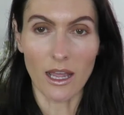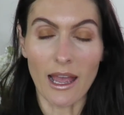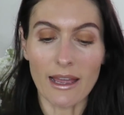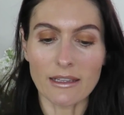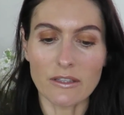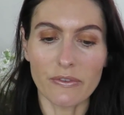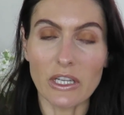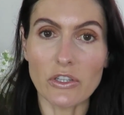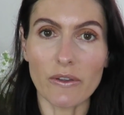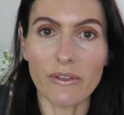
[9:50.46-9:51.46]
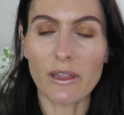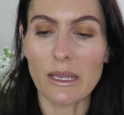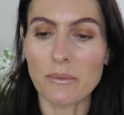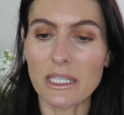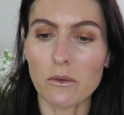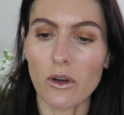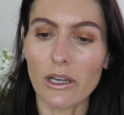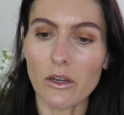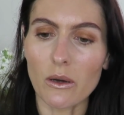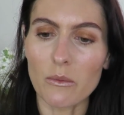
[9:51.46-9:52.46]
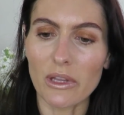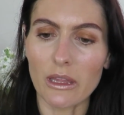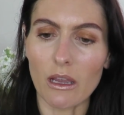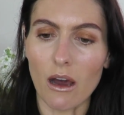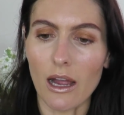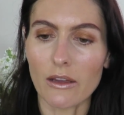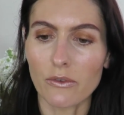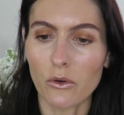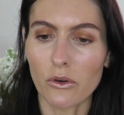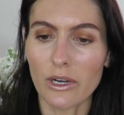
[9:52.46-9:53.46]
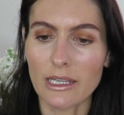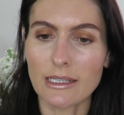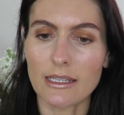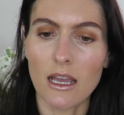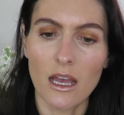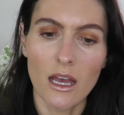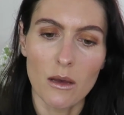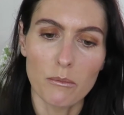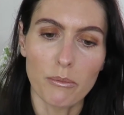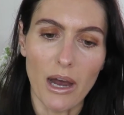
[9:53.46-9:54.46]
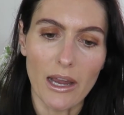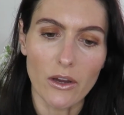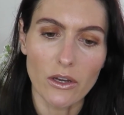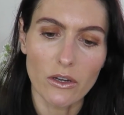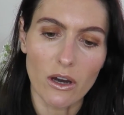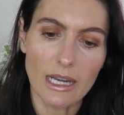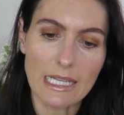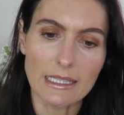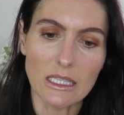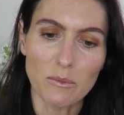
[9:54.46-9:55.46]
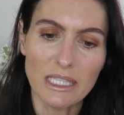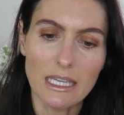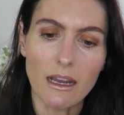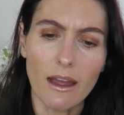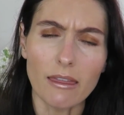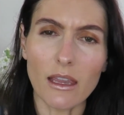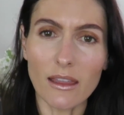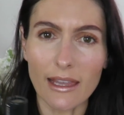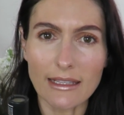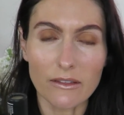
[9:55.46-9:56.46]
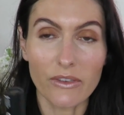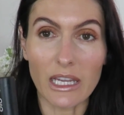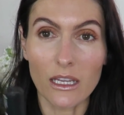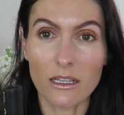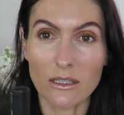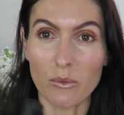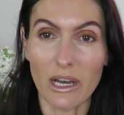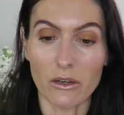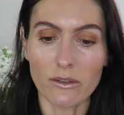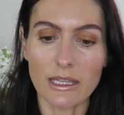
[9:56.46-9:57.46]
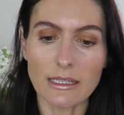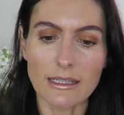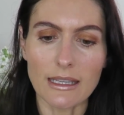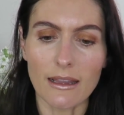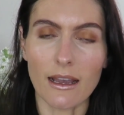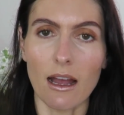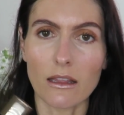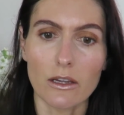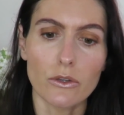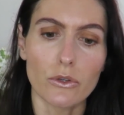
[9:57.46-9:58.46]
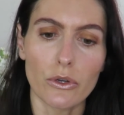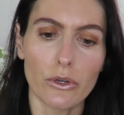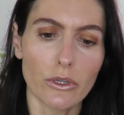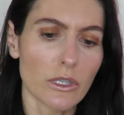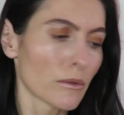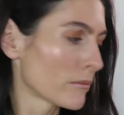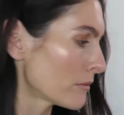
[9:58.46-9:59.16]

And to finish off the lips, I'm going to go in with the Eye of Horus Bio Goddess lipstick. I think these are vegan as well. This is in the colour Nude.